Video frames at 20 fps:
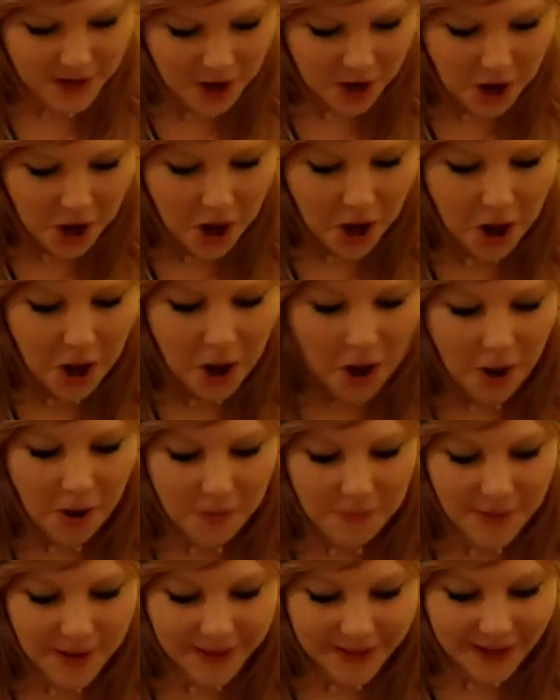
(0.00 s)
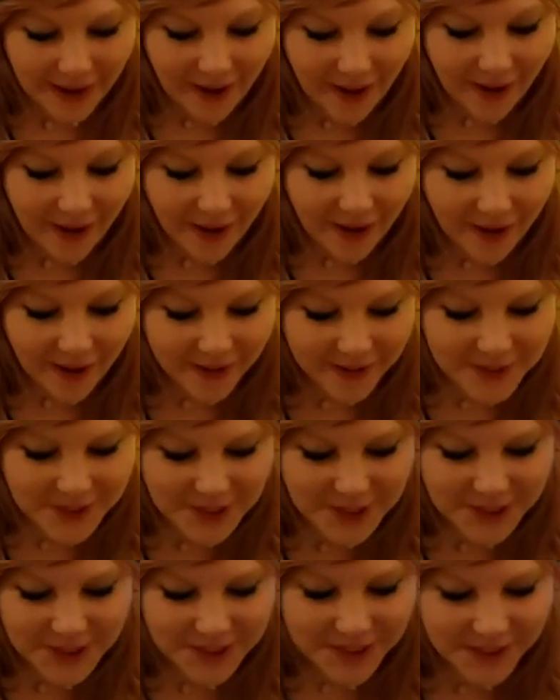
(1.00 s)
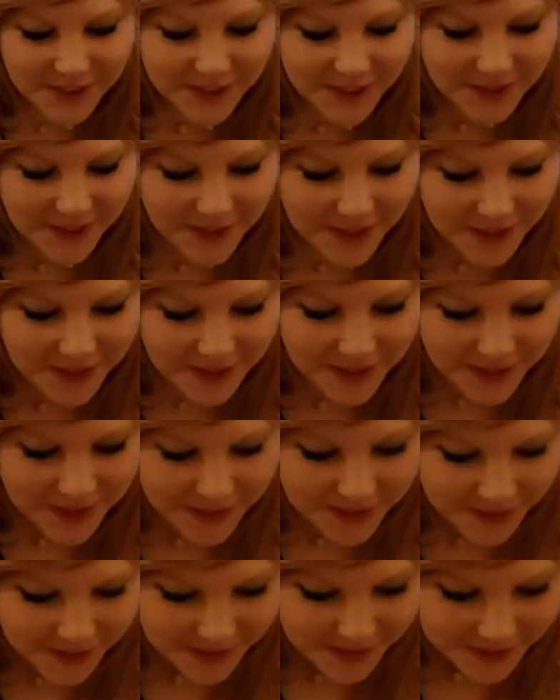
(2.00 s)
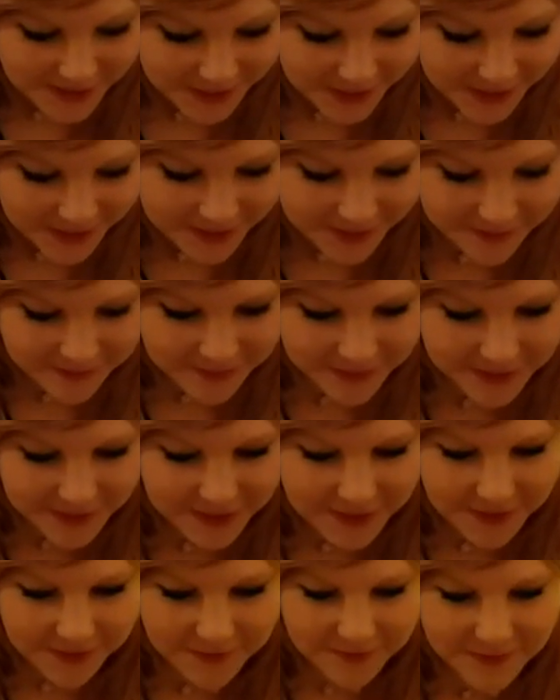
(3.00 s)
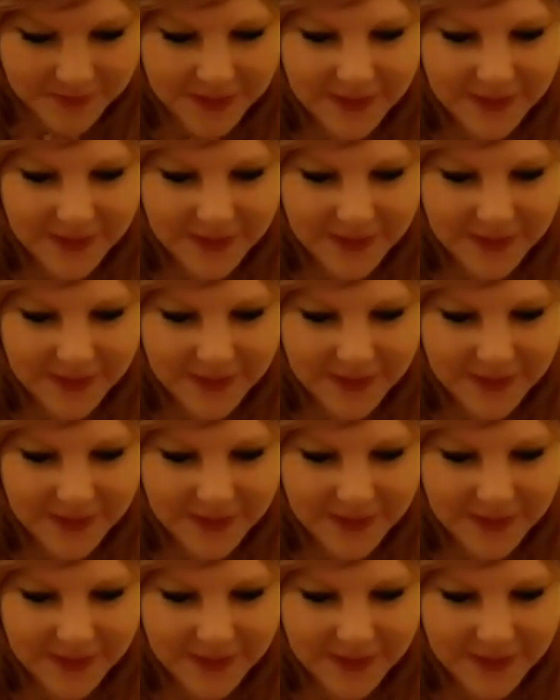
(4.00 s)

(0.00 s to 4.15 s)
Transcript: oh my gosh! It's a cute